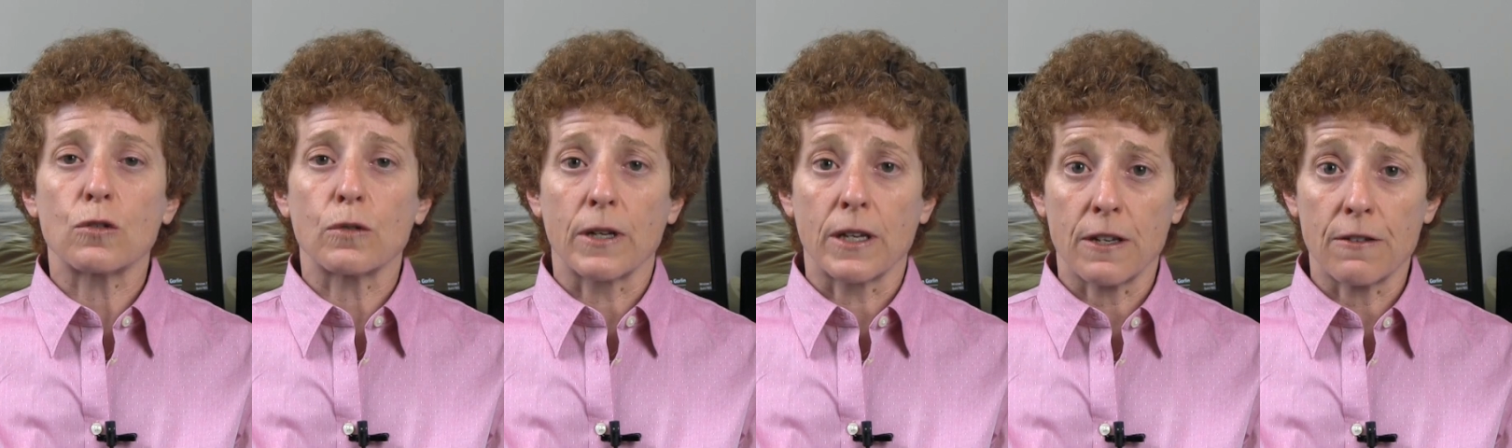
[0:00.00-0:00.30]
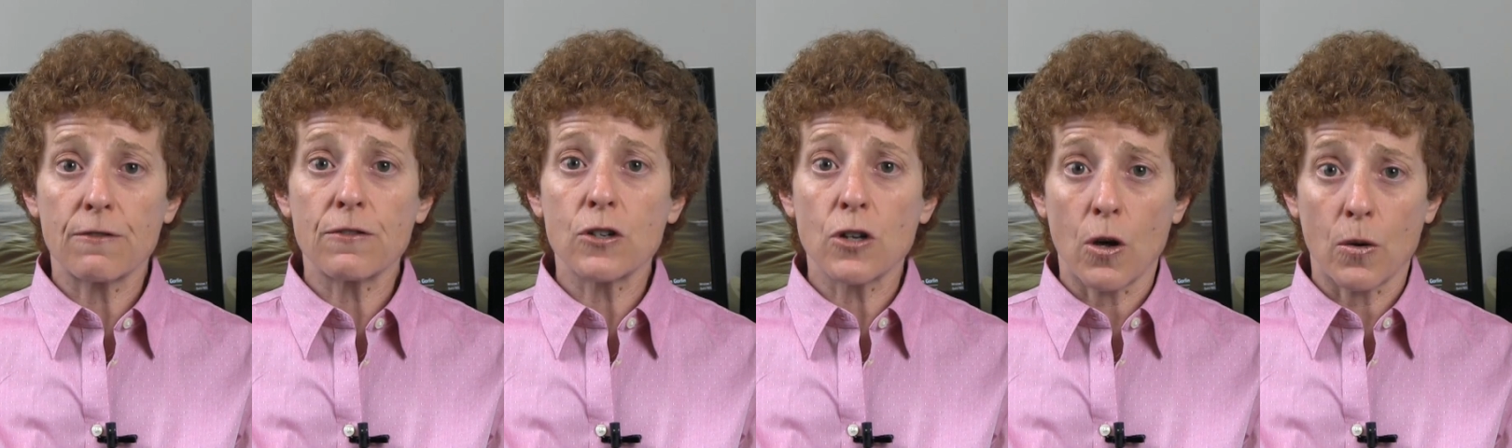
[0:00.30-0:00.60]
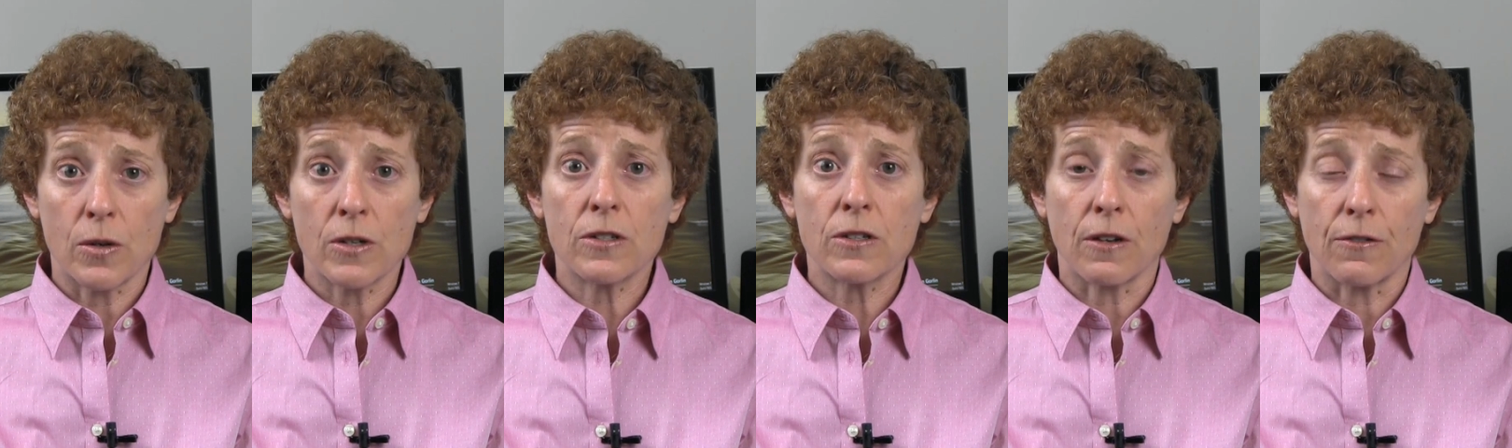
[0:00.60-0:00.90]
to give
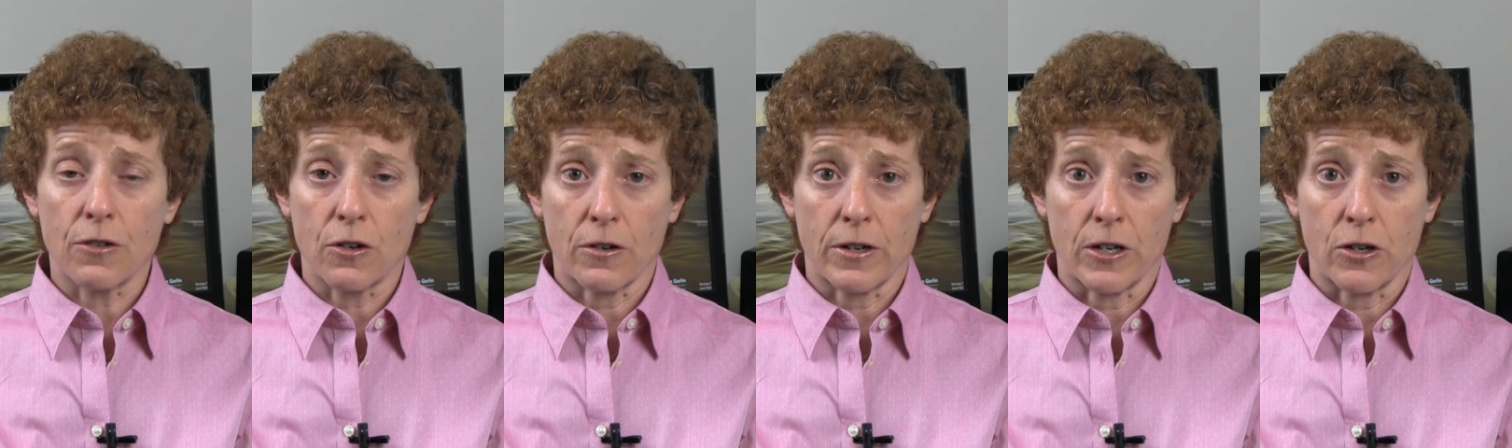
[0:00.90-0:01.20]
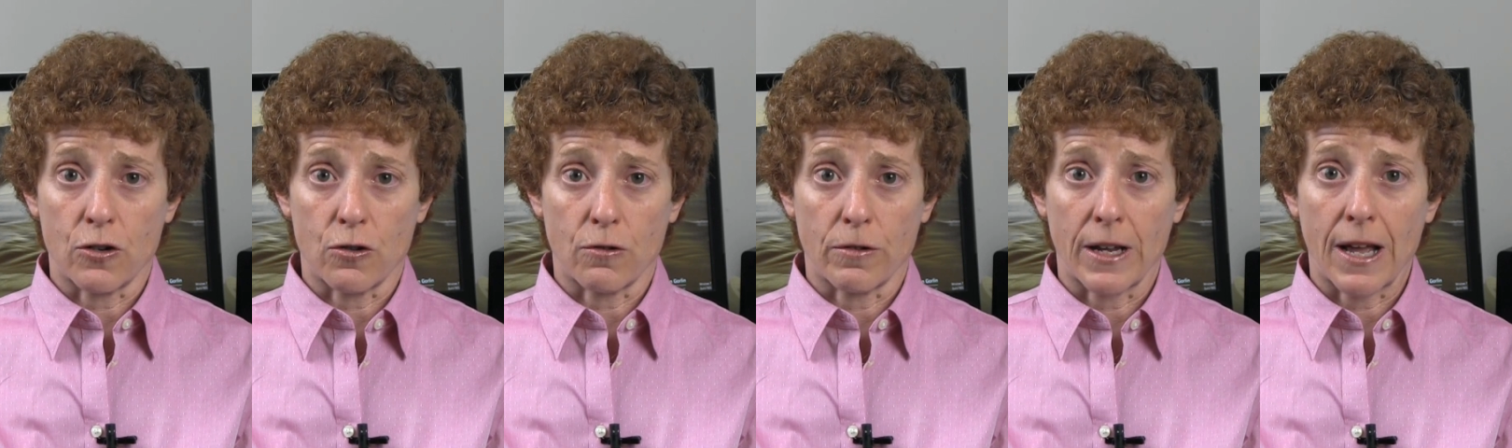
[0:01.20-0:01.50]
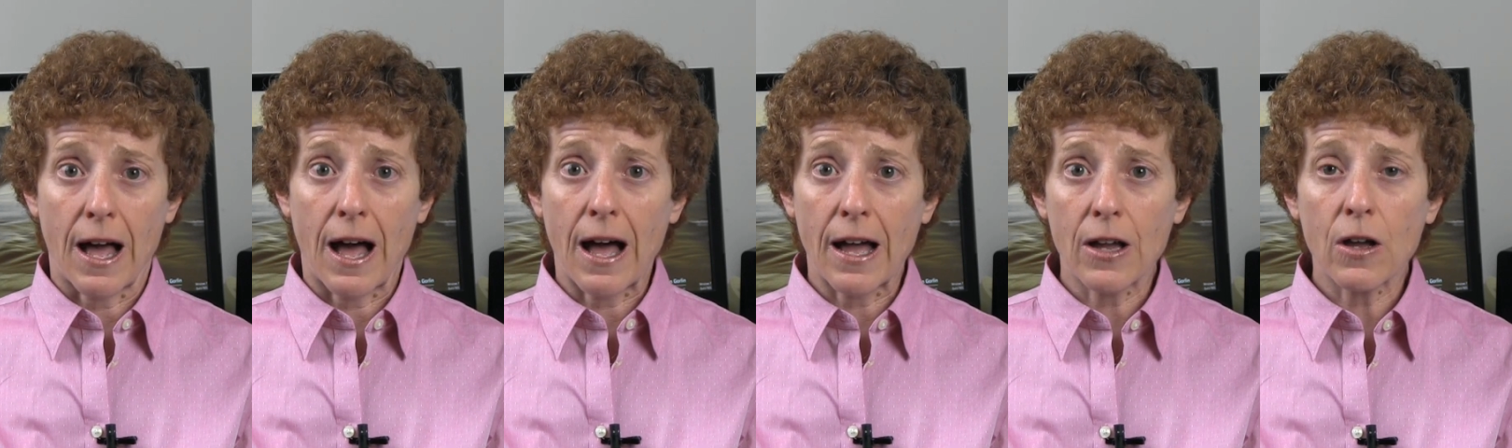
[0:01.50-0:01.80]
notice of your
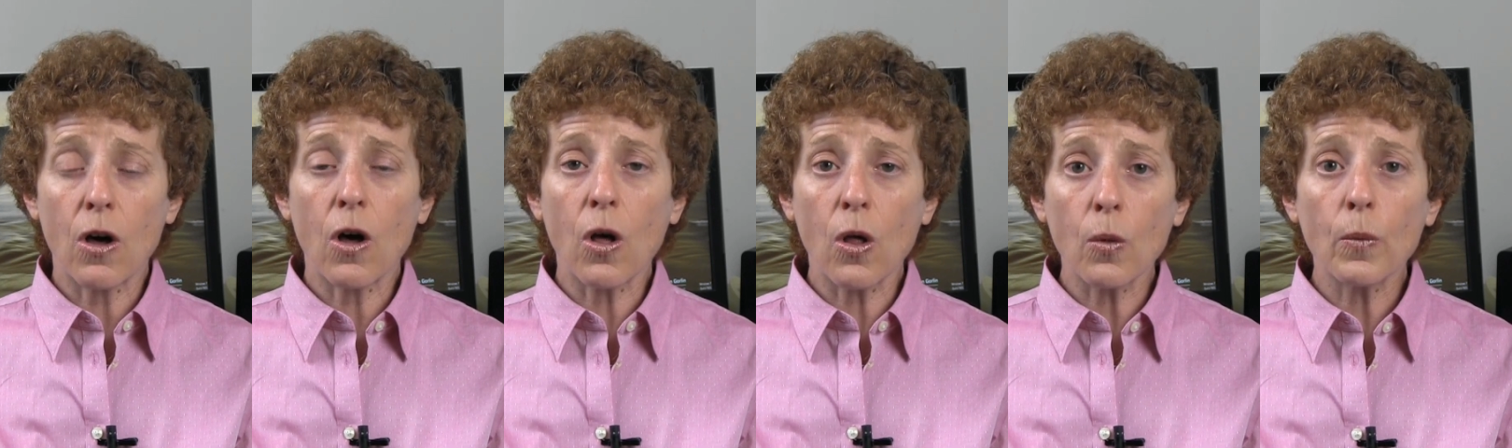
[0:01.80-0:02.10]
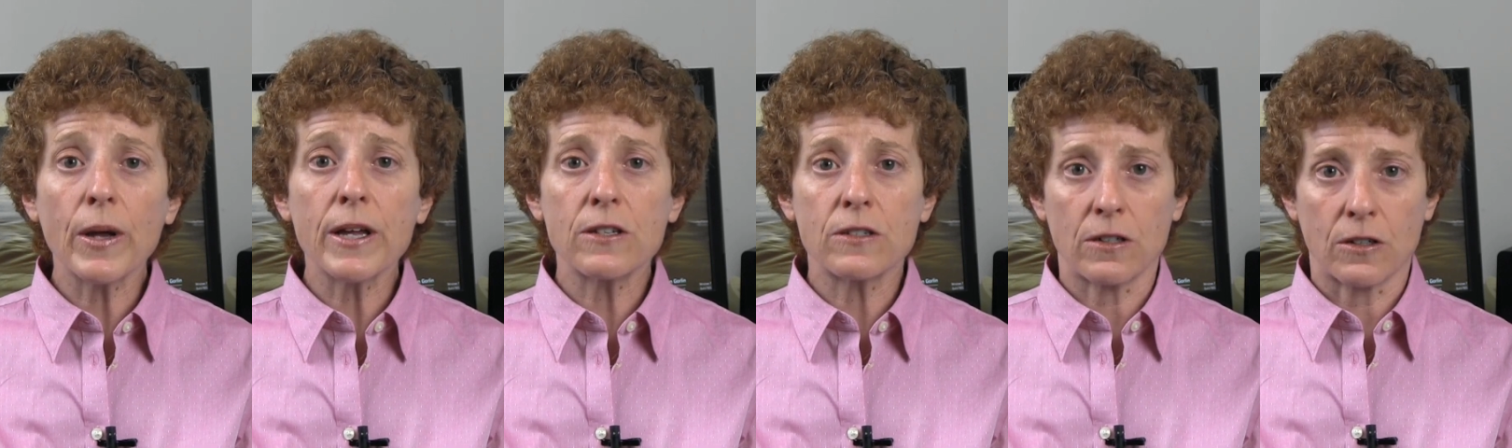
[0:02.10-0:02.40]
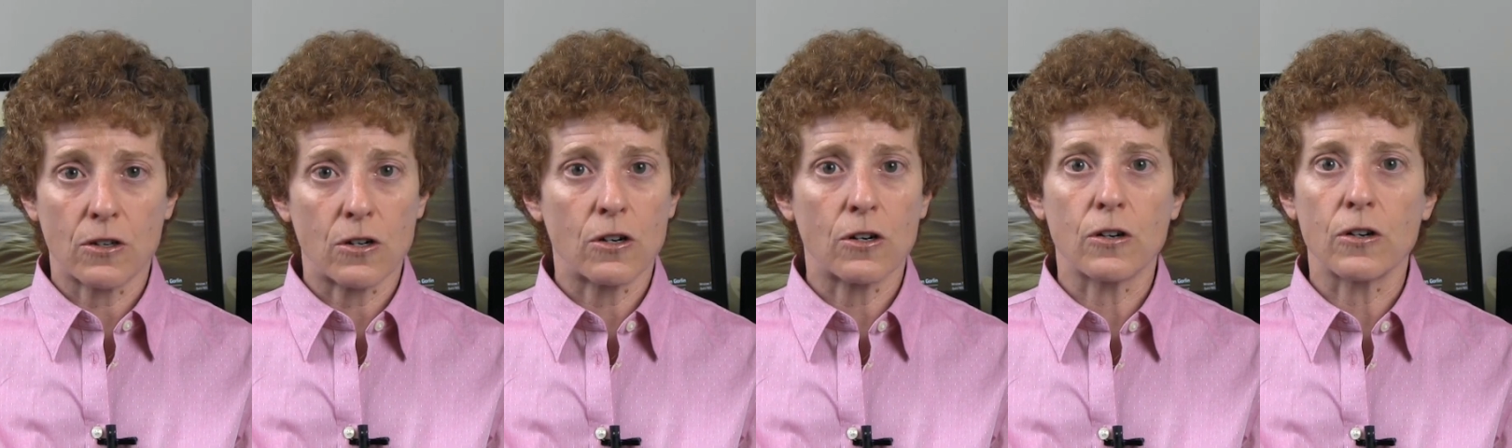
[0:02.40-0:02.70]
injury, I always
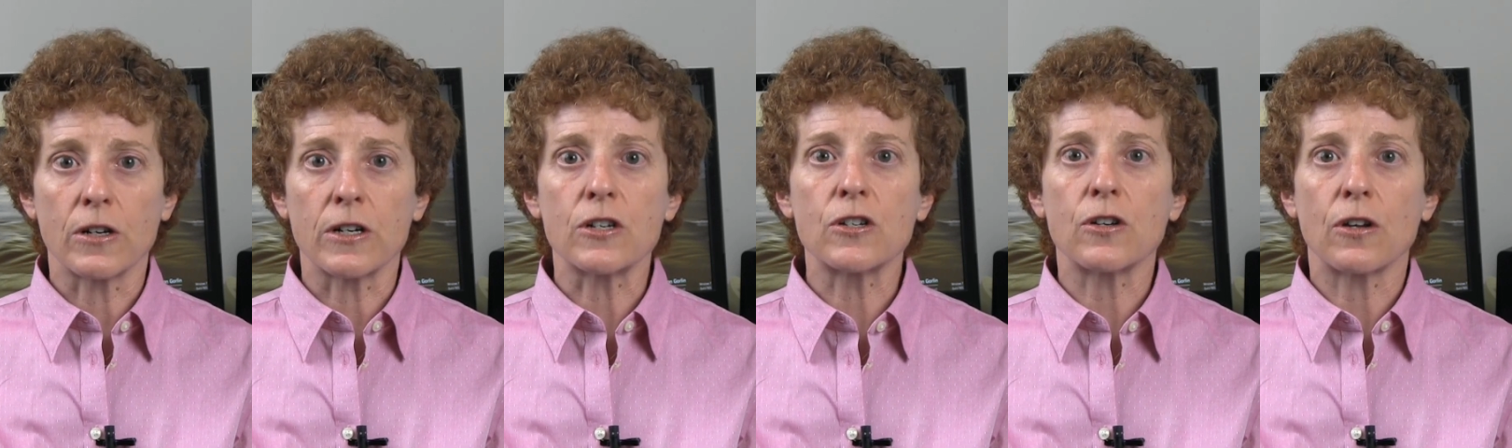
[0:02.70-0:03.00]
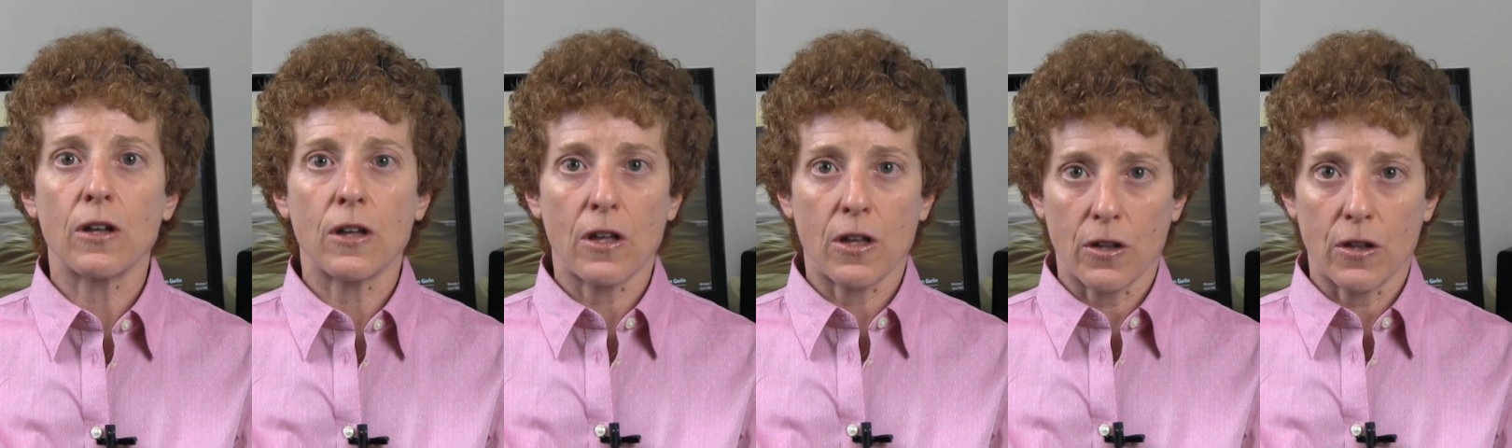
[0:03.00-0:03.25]
encourage